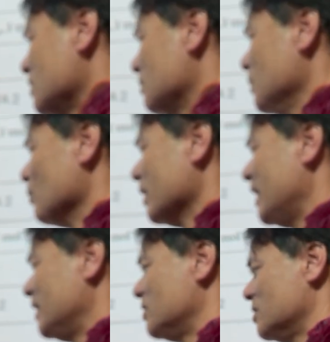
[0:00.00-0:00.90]
going to be
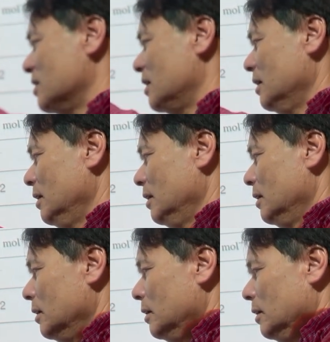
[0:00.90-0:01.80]
related to the
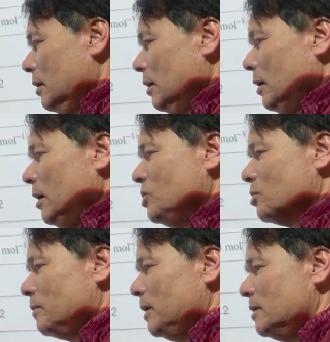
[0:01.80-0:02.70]

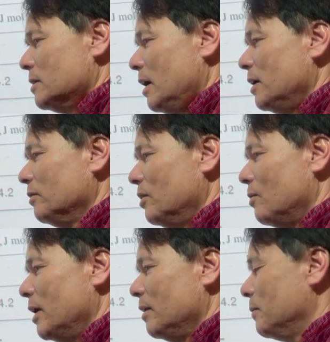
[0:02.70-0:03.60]
entropies. I don't know
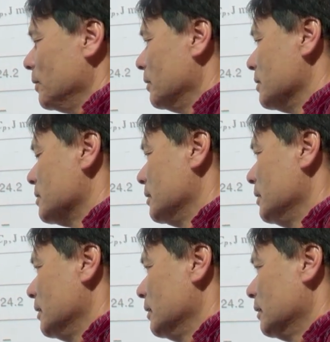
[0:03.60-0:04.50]
why they put this in
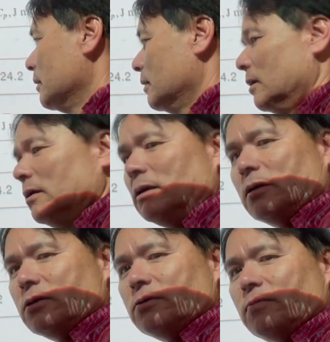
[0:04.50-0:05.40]
here,
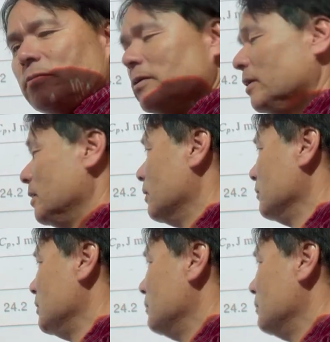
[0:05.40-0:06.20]
because we really don't do